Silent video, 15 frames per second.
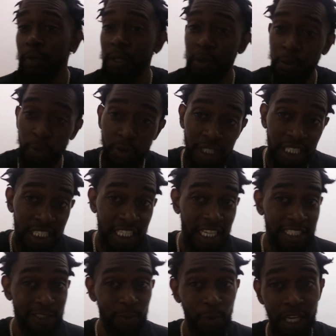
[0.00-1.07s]
to be unique
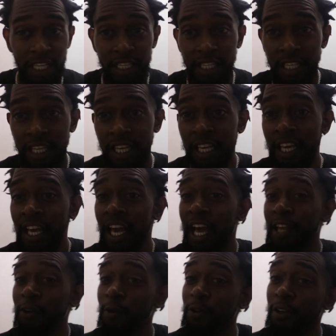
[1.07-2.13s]
as well
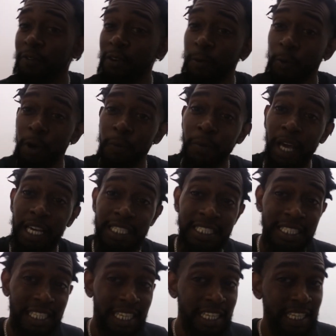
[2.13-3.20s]
I don't know if them going to be
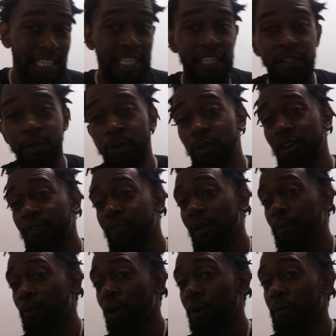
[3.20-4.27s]
as thick, don't know if
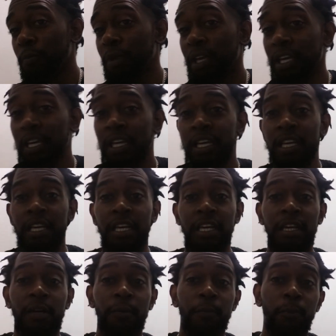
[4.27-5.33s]
them going to be
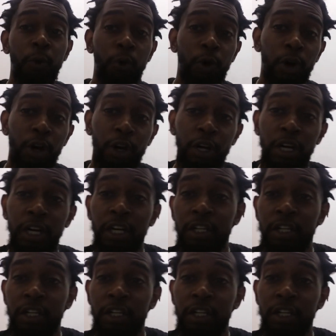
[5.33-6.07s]
more